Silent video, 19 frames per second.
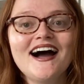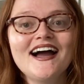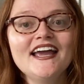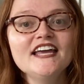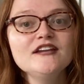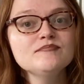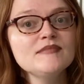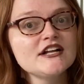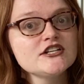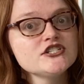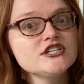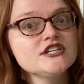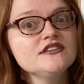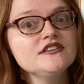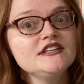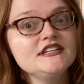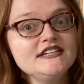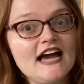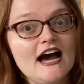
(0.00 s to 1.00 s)
it
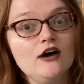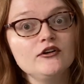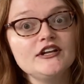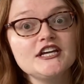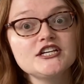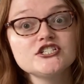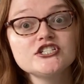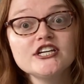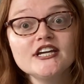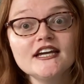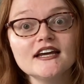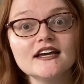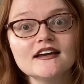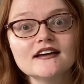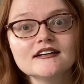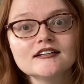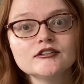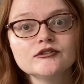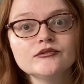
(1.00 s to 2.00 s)
mentioned the Dao De Jing.